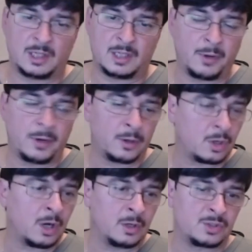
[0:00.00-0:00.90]

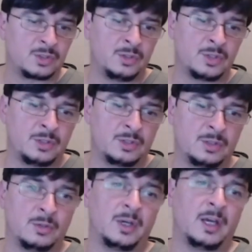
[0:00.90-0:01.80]
protocol it's using
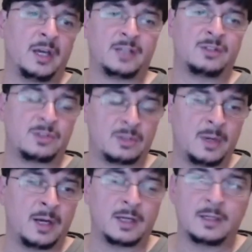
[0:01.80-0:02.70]
to access
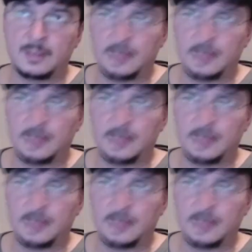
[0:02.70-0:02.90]
the router.